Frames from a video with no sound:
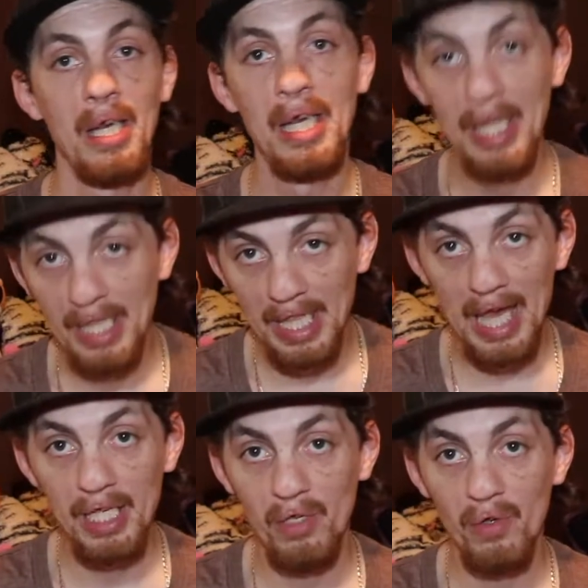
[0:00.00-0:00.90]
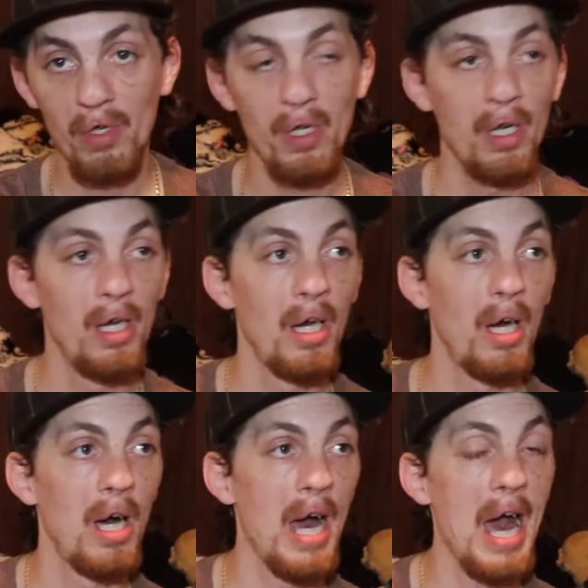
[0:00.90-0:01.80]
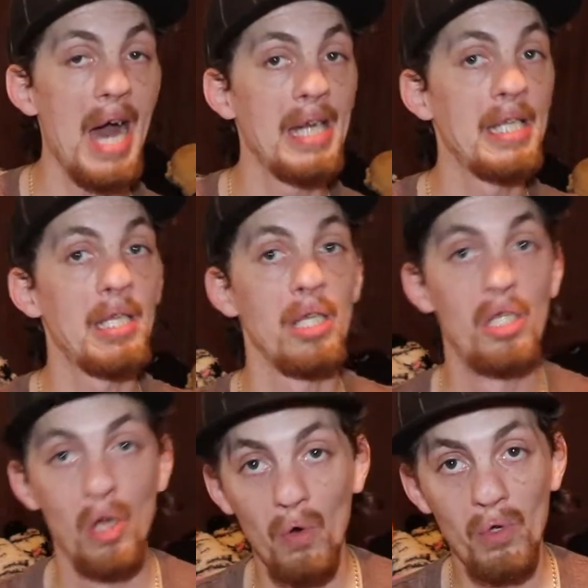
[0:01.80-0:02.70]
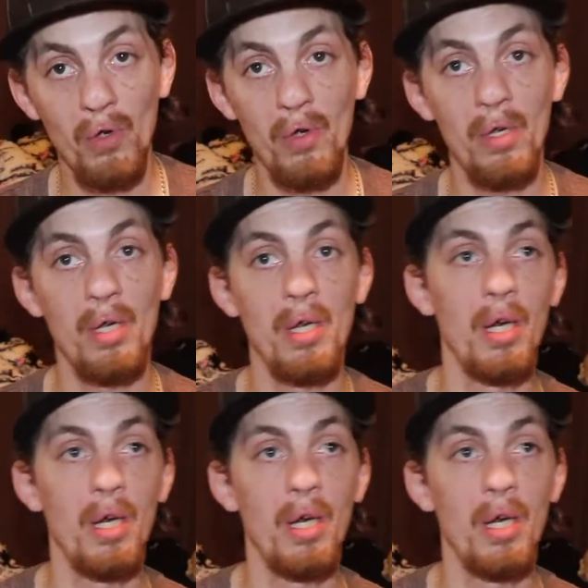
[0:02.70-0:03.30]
Heath Ledger as the Joker